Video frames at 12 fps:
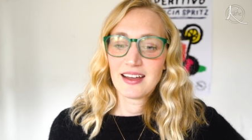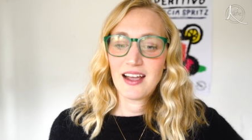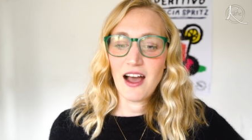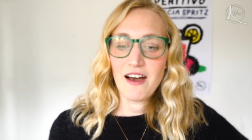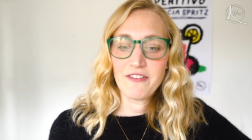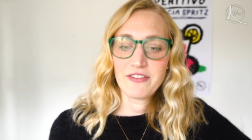
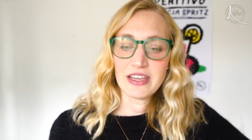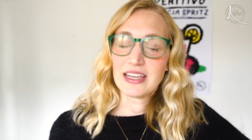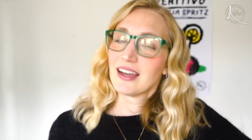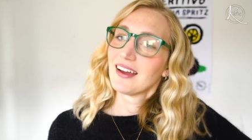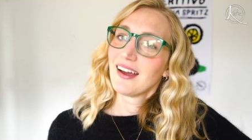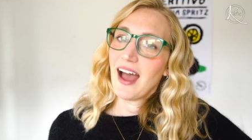
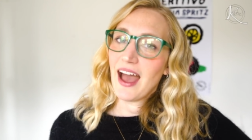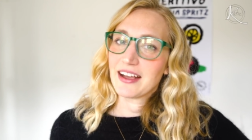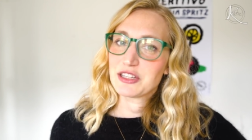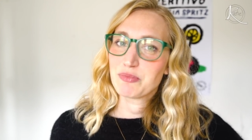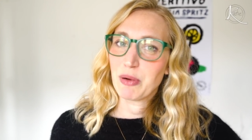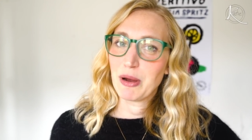coffee
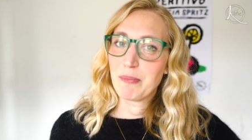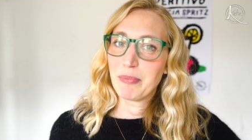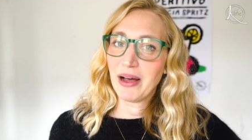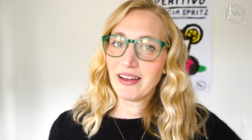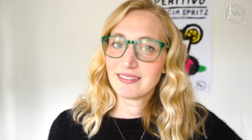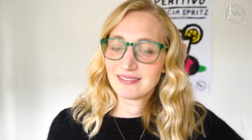expert,
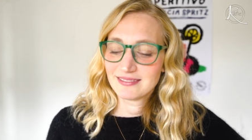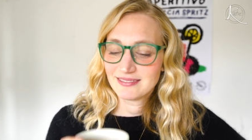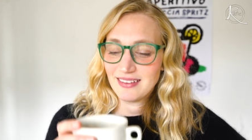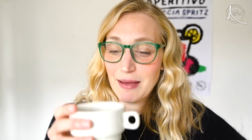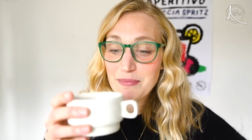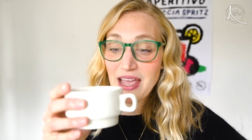but
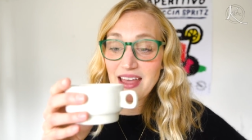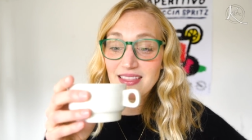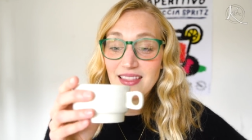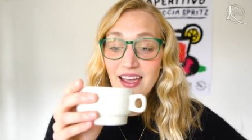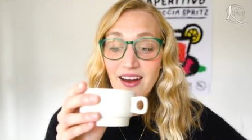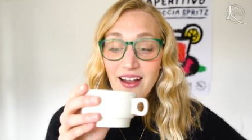I'm
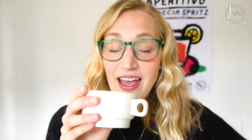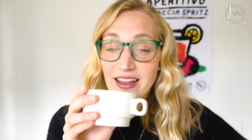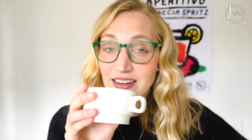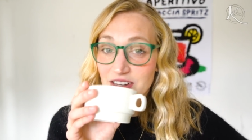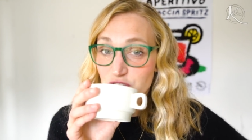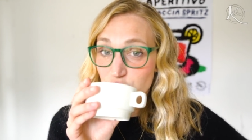getting there
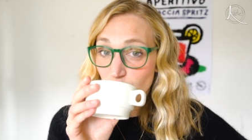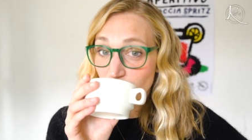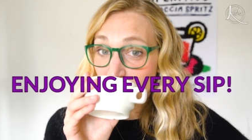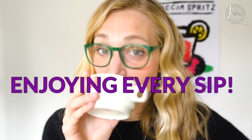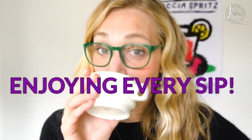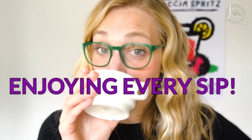and
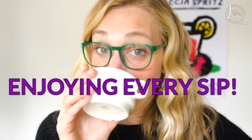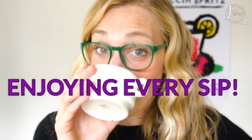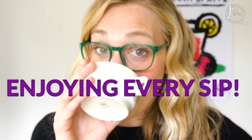enjoying.